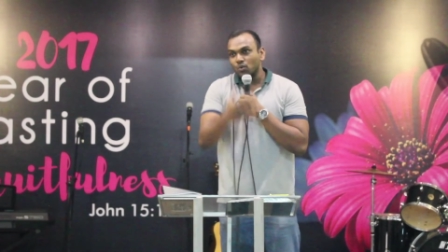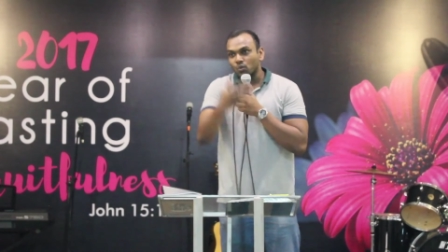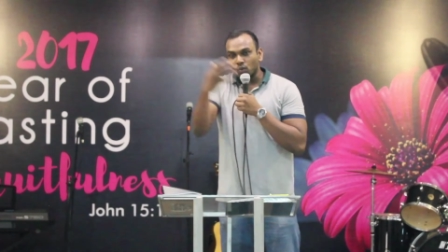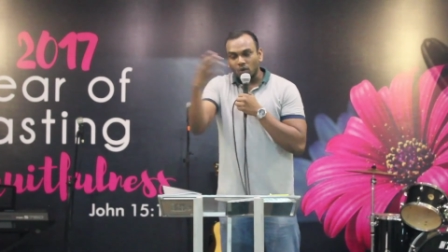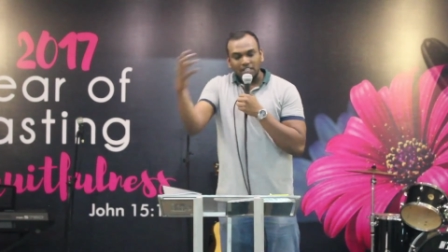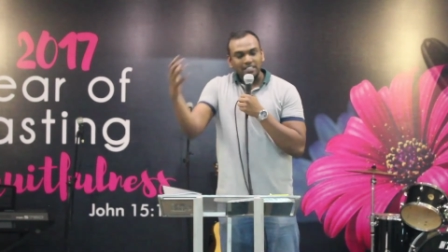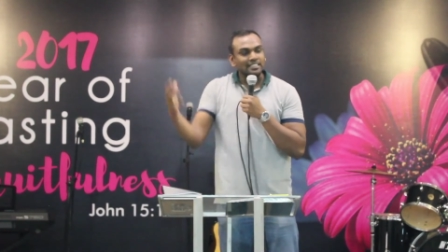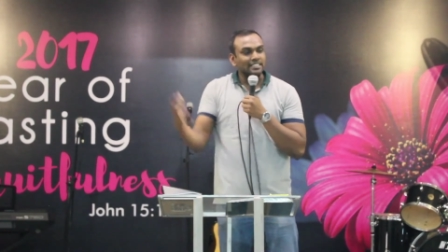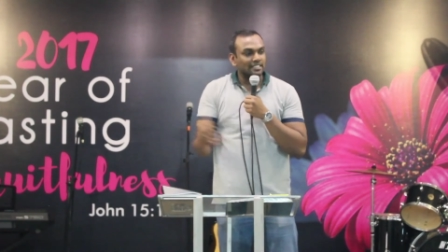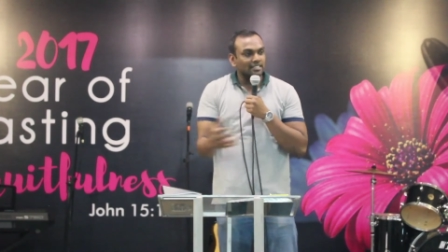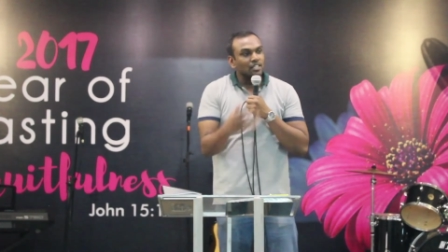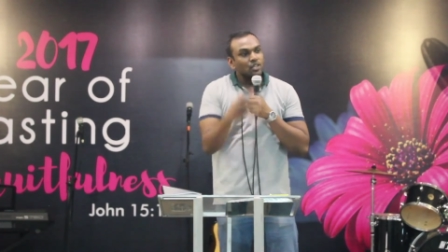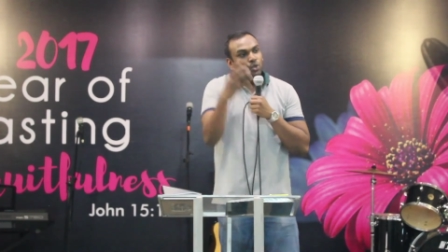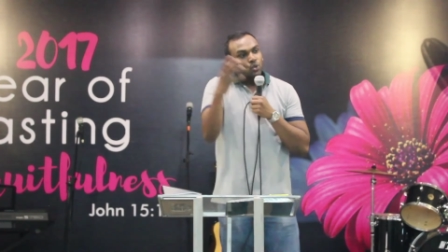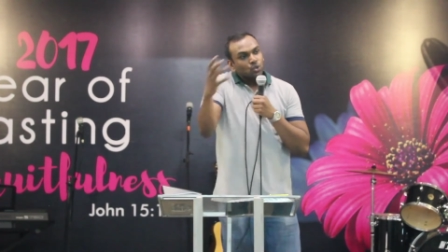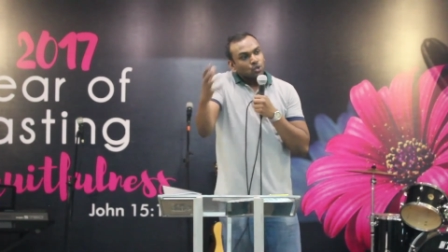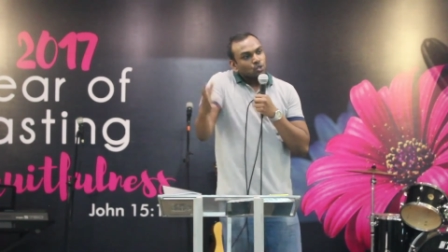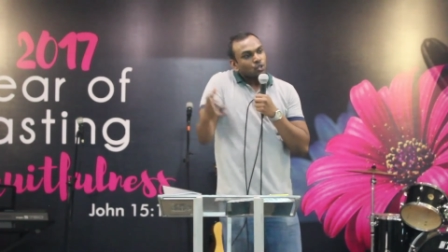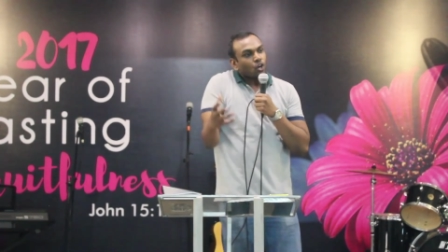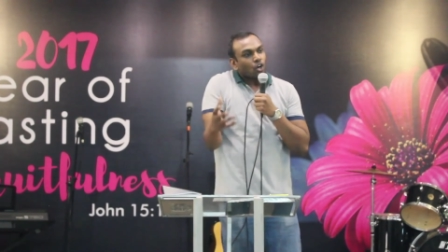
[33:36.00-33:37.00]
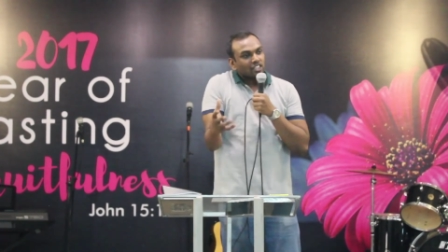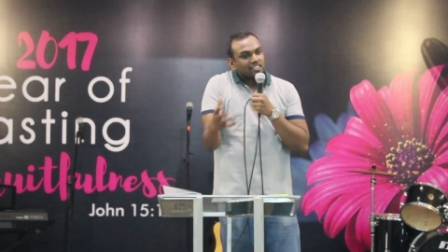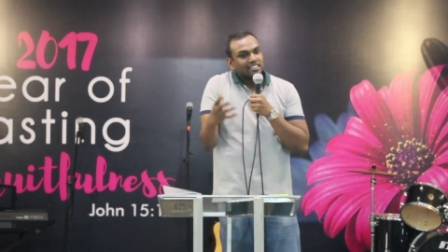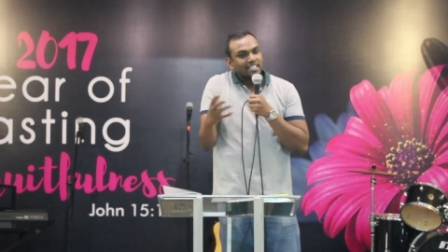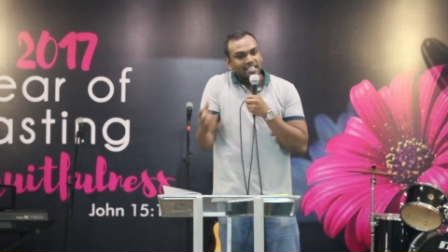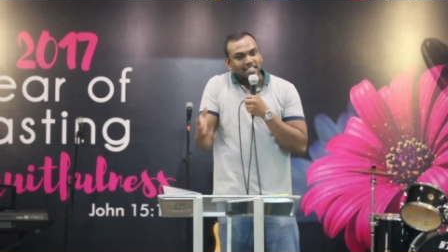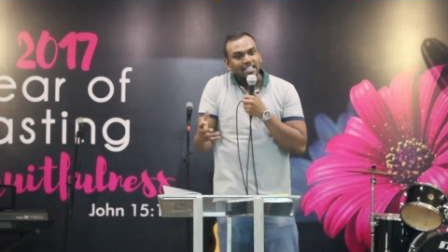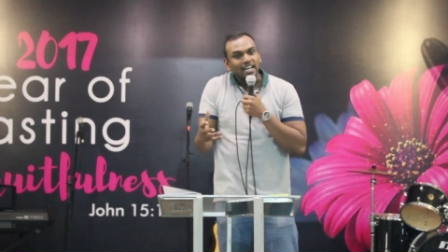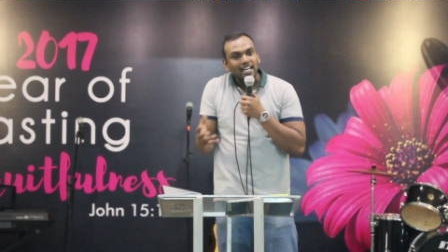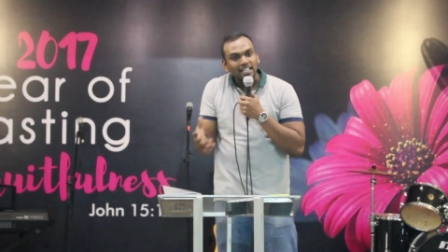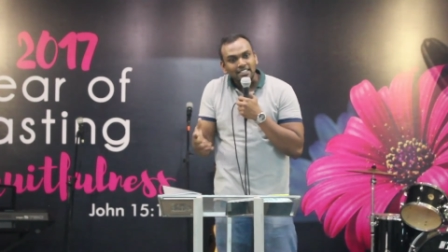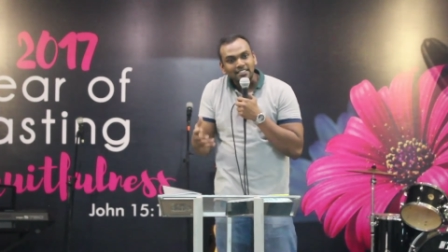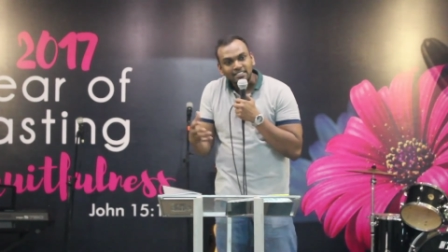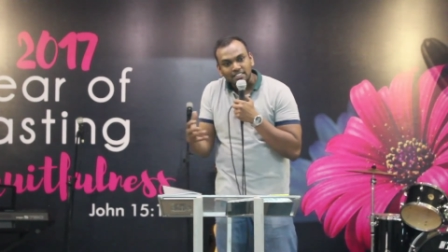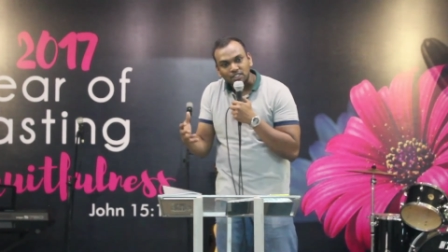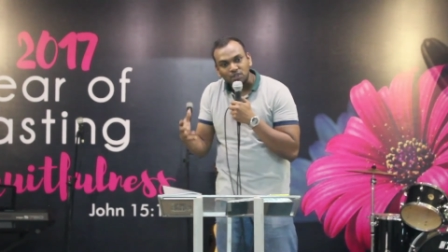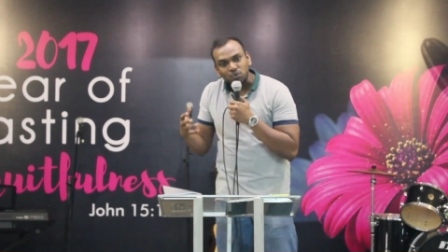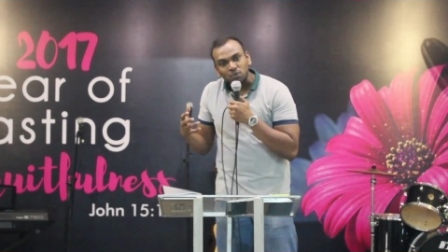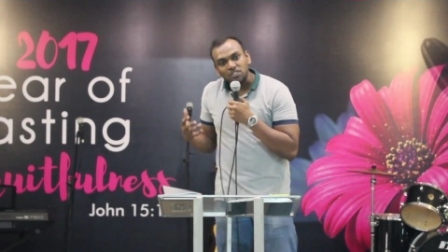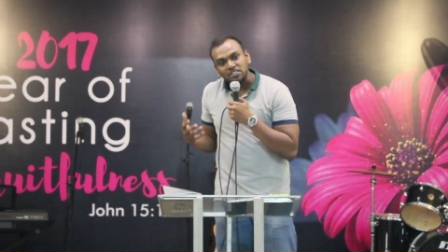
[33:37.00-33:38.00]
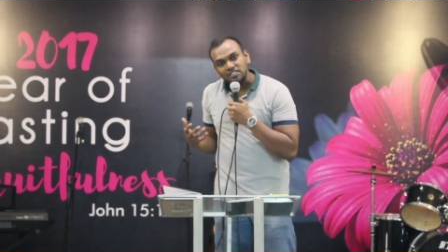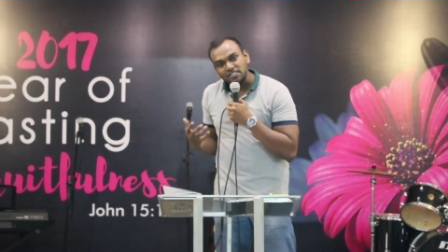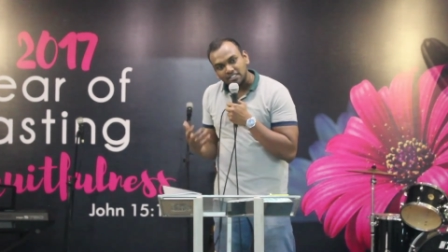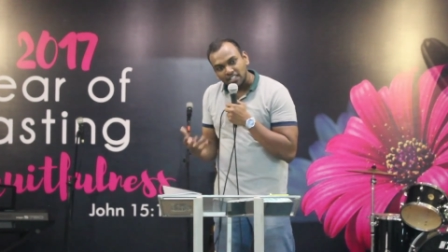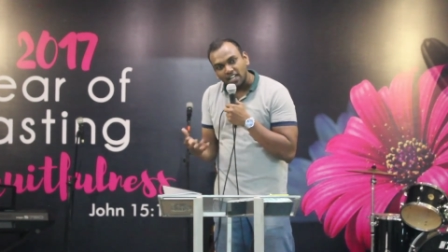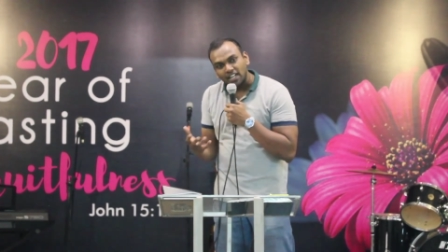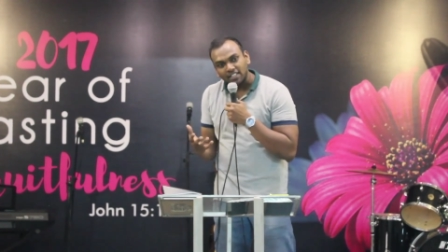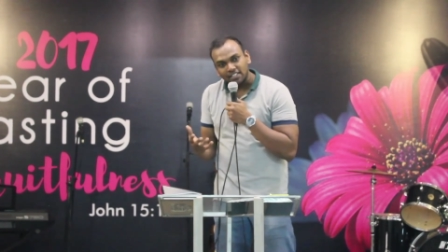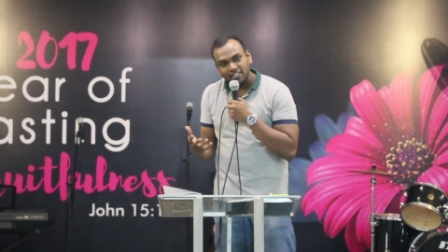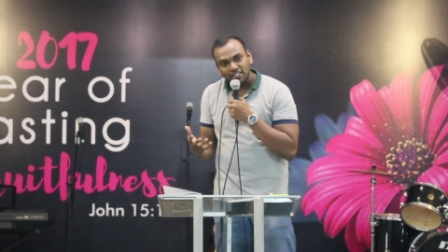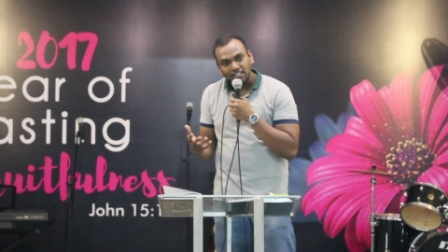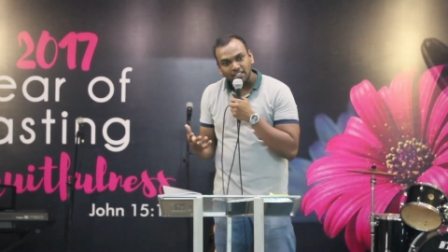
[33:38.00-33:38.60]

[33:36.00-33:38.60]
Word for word: once the root cause analysis was done,